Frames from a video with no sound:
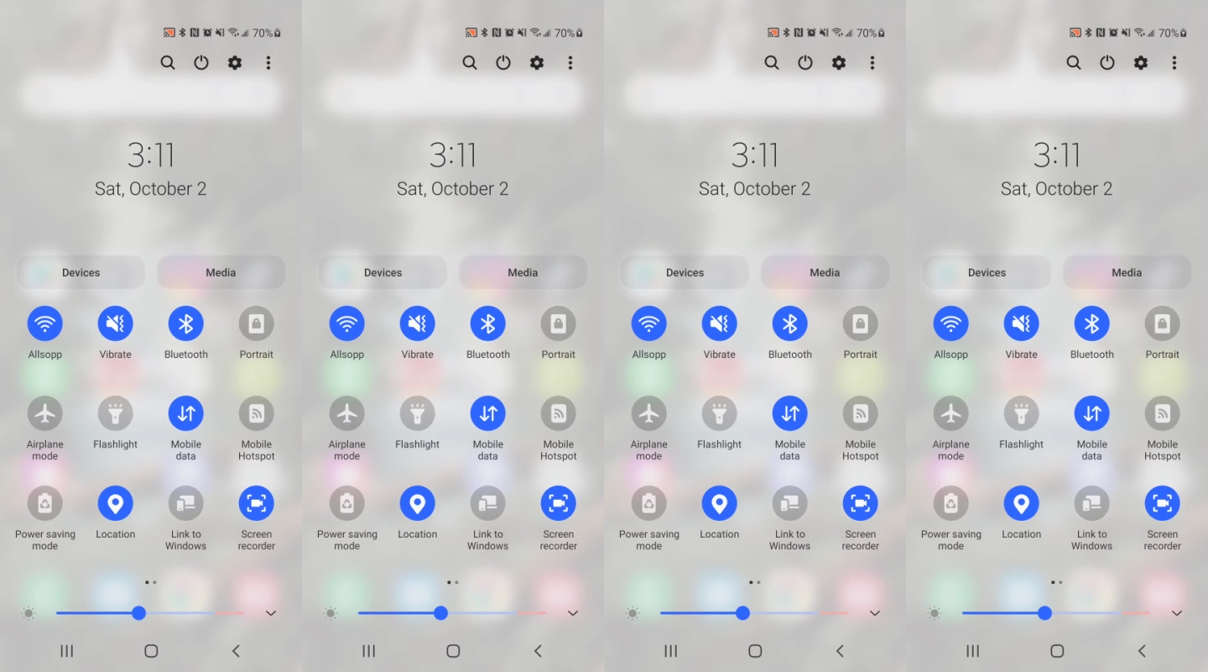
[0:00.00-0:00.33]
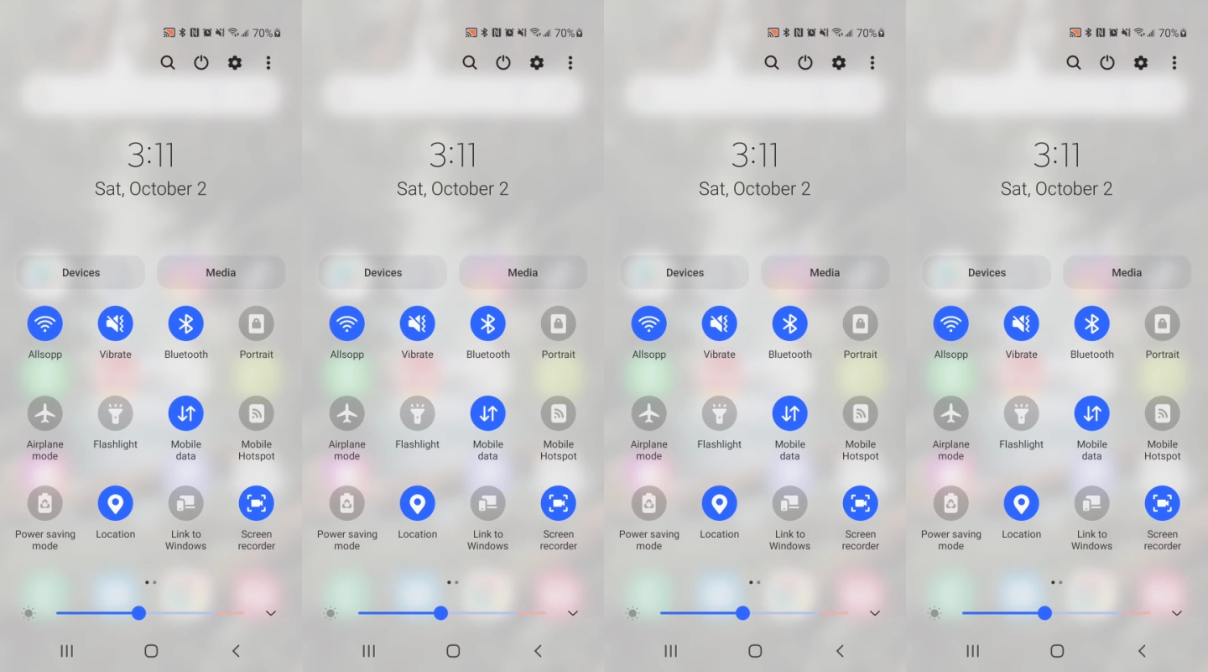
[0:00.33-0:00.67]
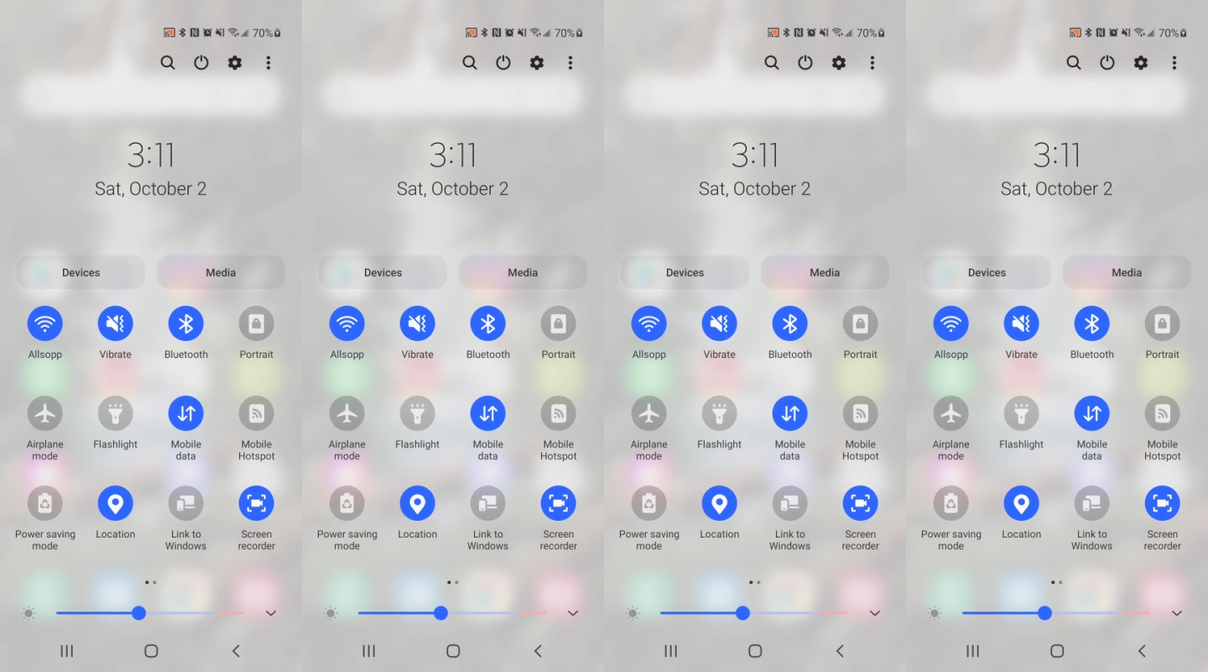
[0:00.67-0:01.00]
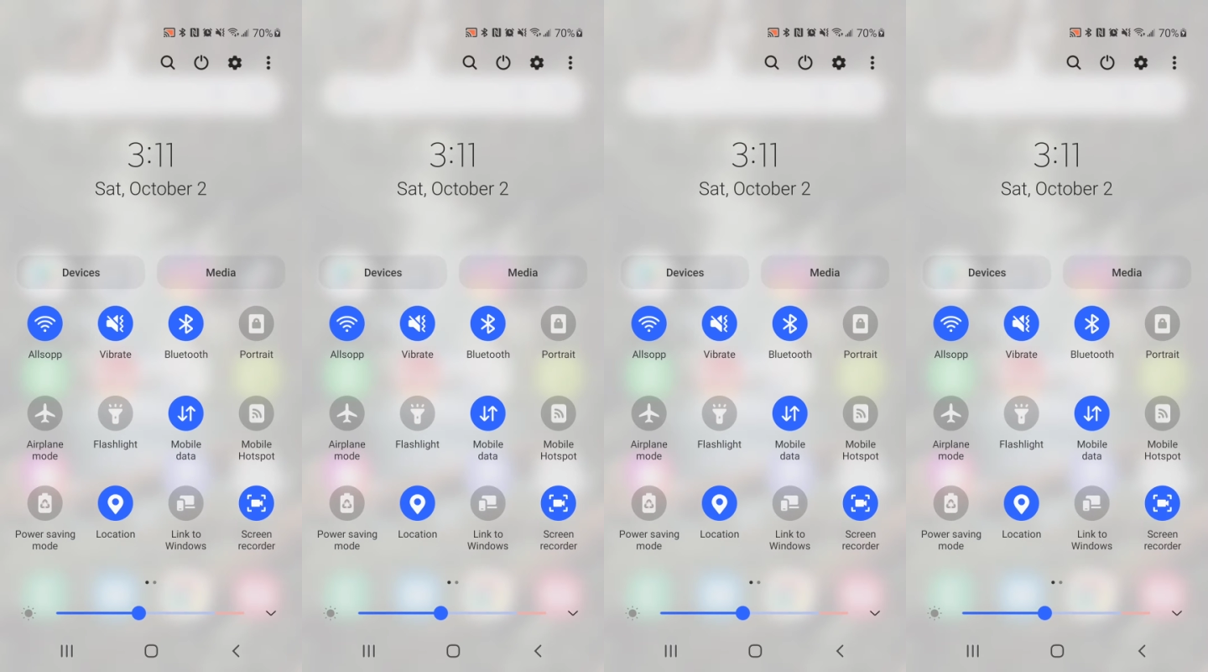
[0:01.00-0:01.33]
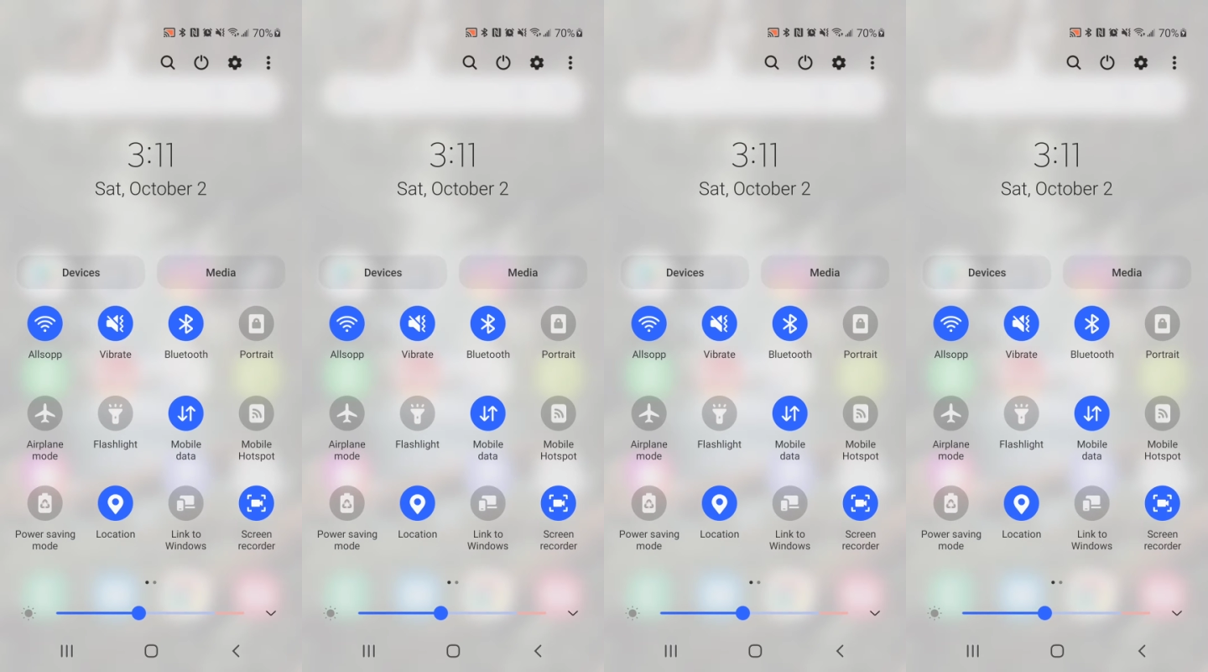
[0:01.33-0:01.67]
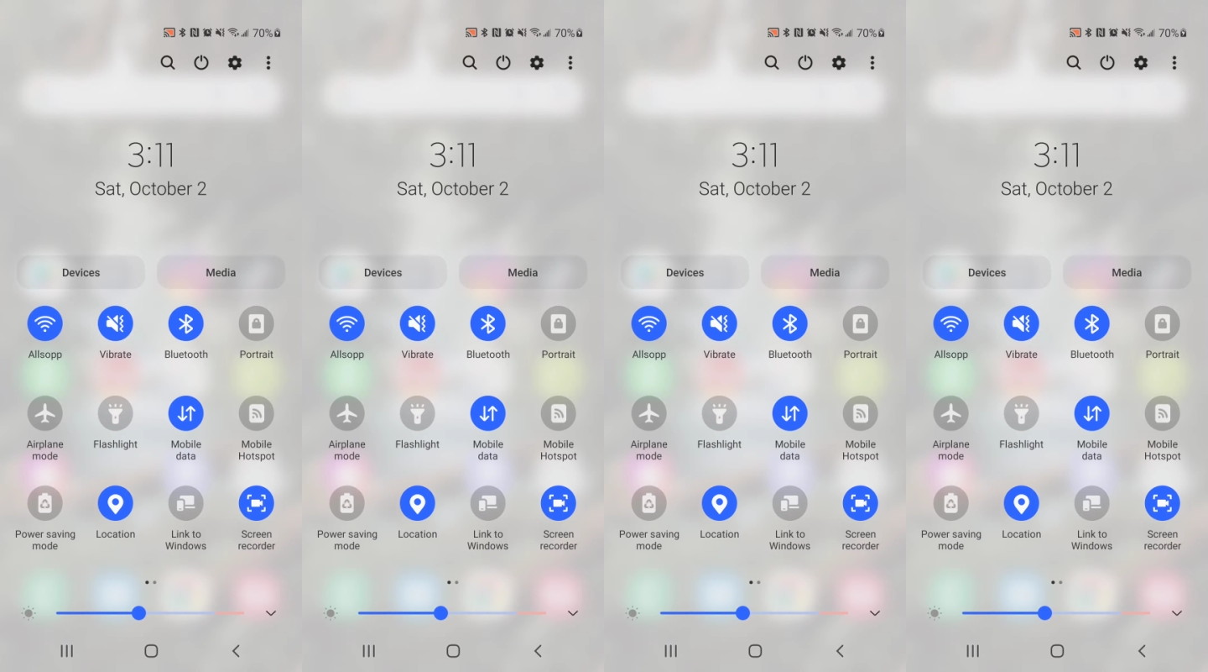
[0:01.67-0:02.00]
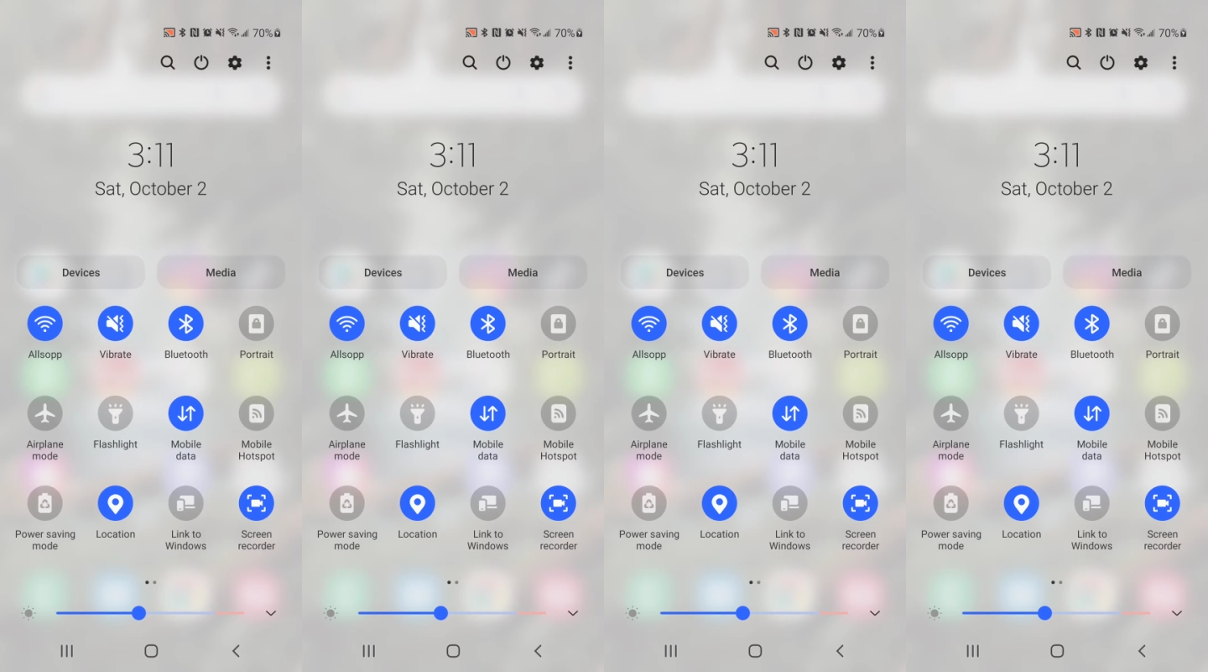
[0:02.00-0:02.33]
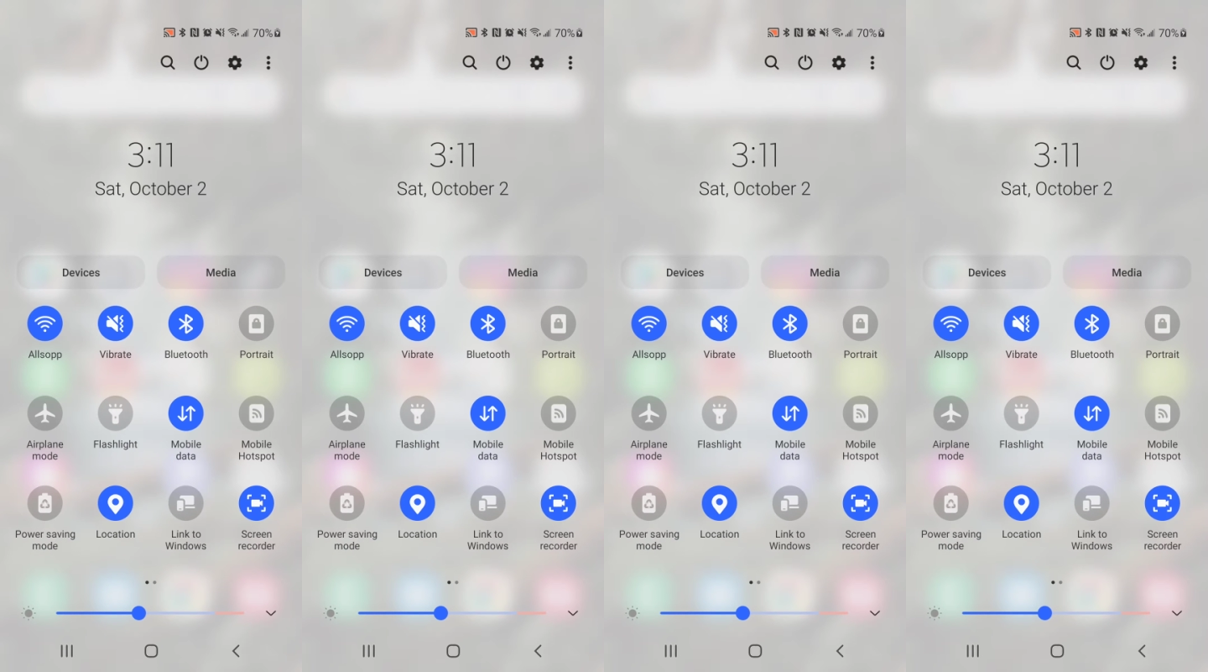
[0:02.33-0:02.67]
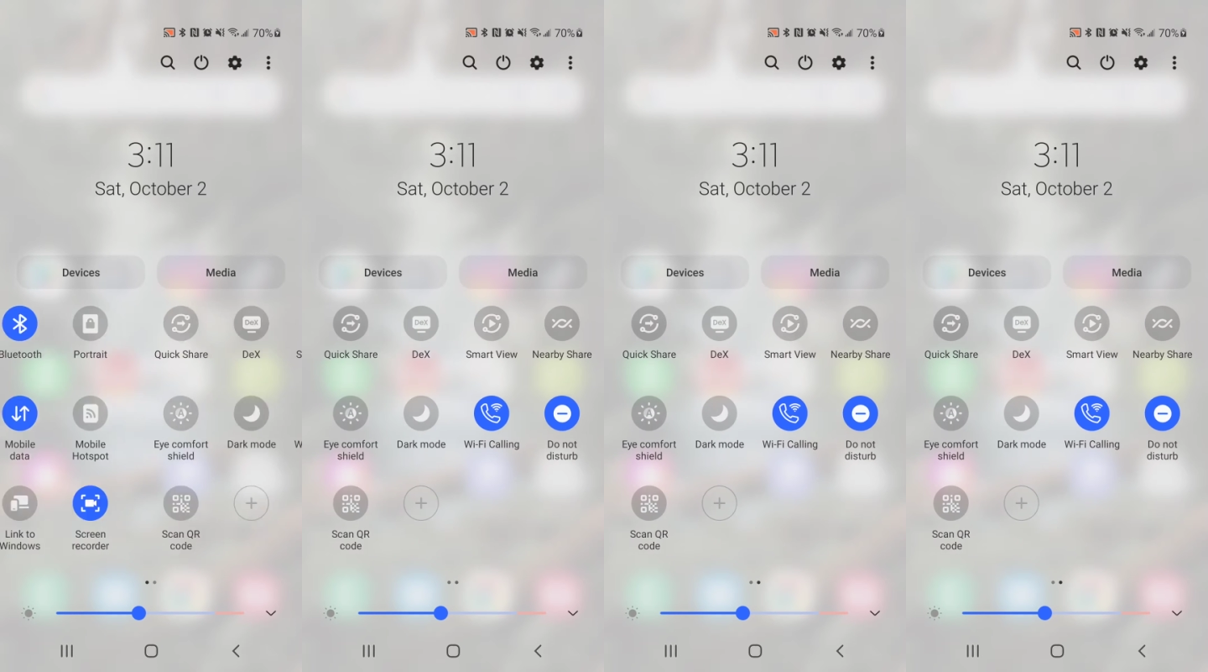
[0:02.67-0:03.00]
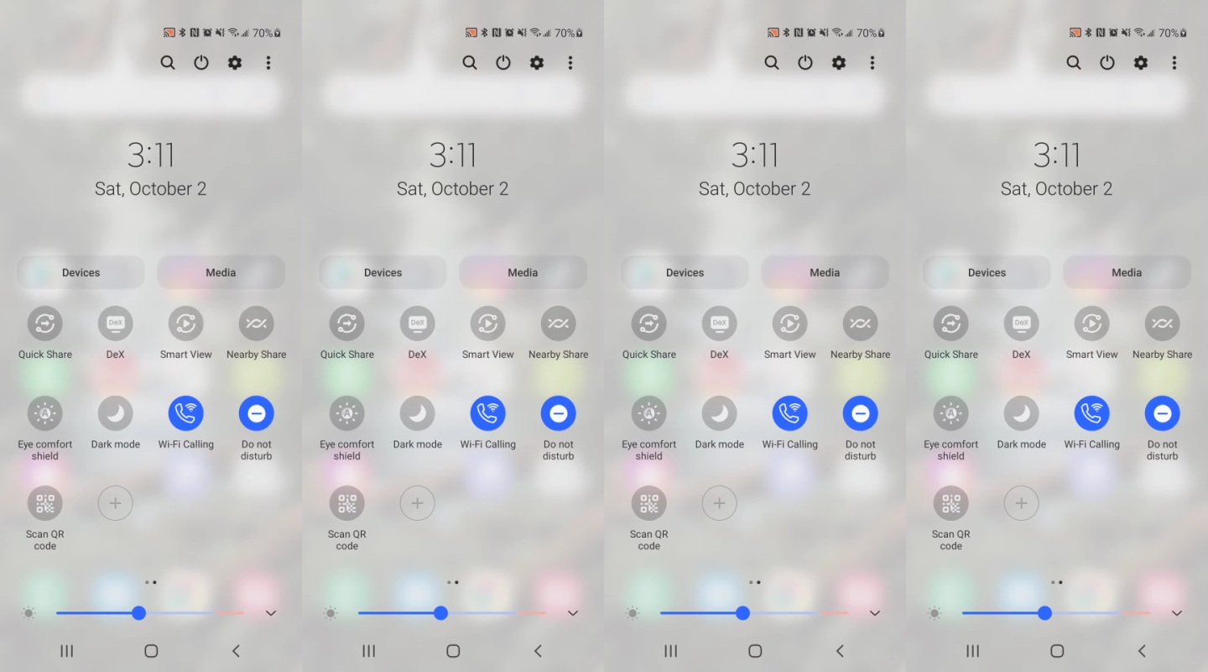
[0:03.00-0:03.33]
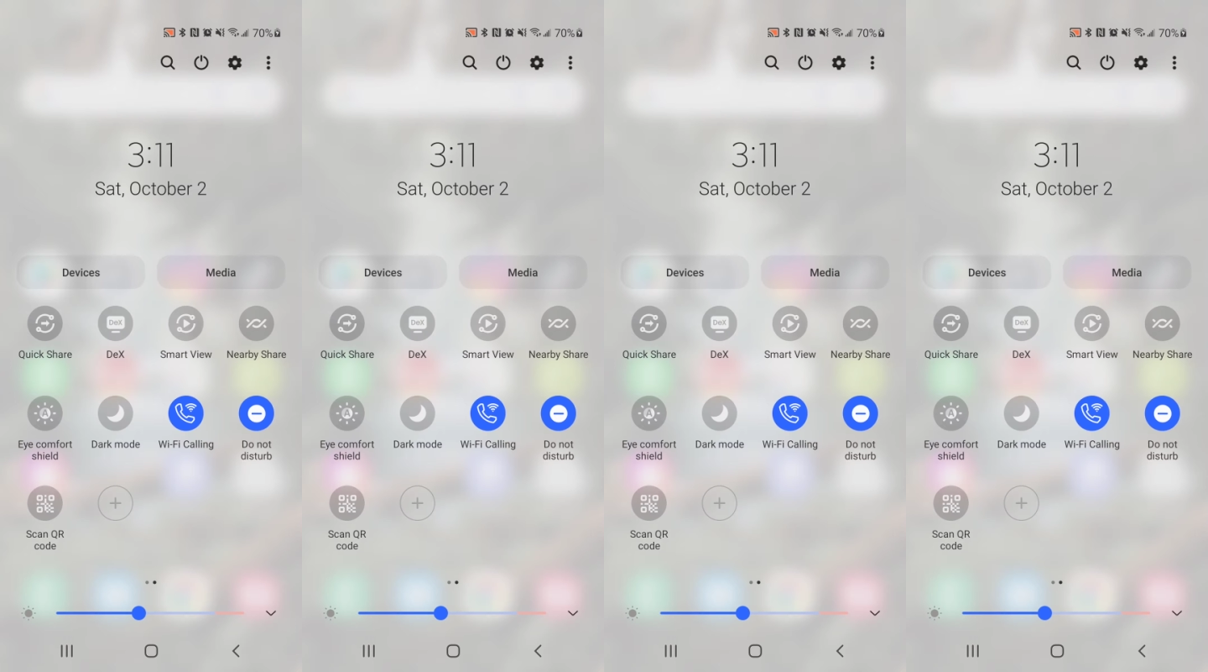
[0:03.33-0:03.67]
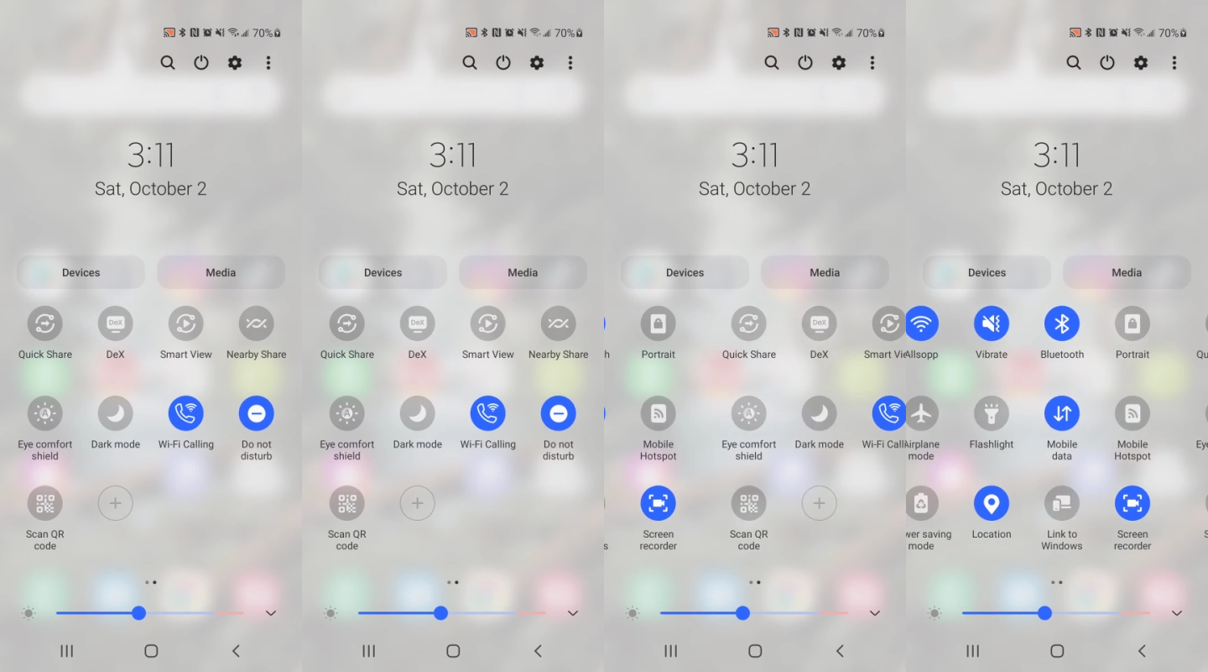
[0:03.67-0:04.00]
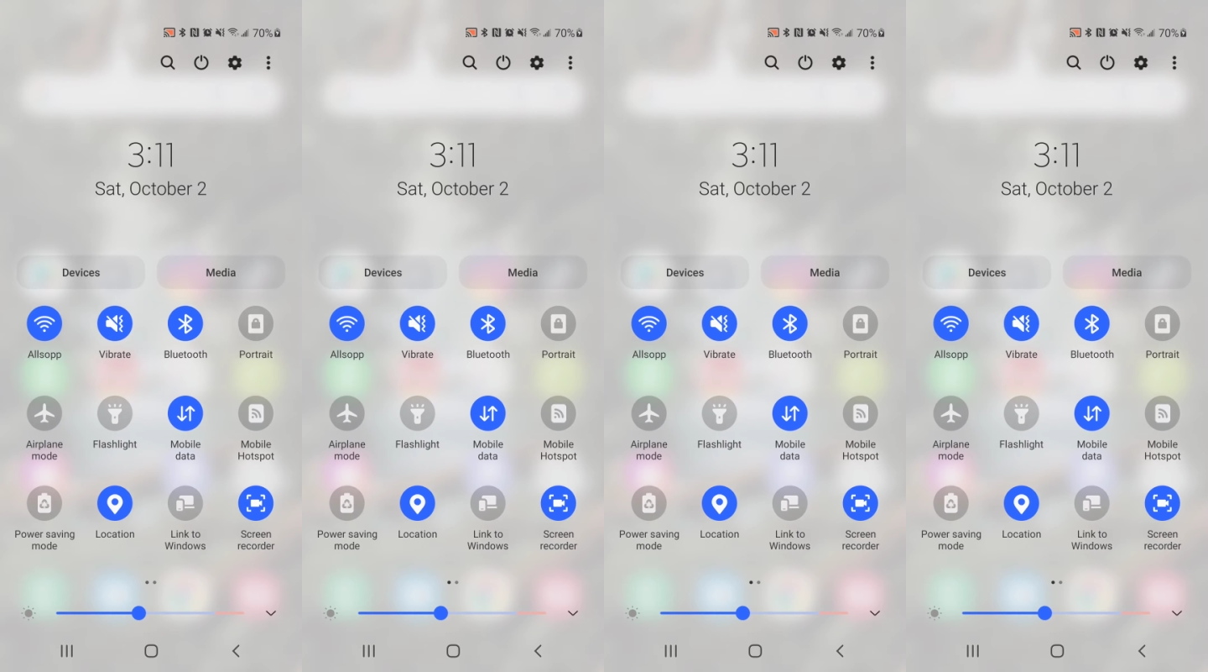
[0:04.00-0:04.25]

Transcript: (no speaker visible)